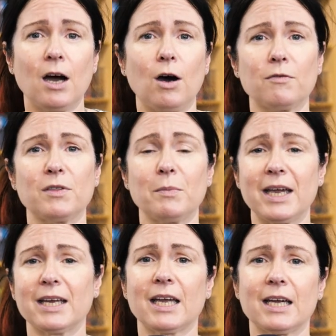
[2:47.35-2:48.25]
of the
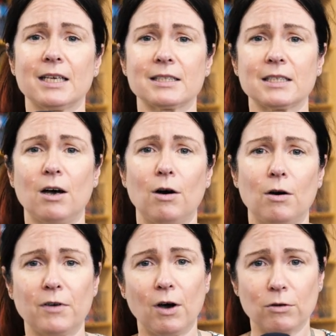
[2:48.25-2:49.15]
main gates
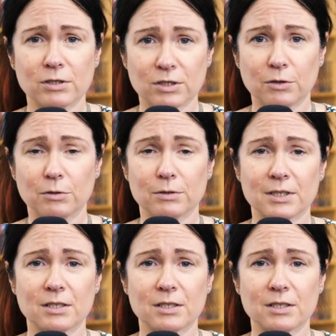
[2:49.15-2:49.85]
of all schools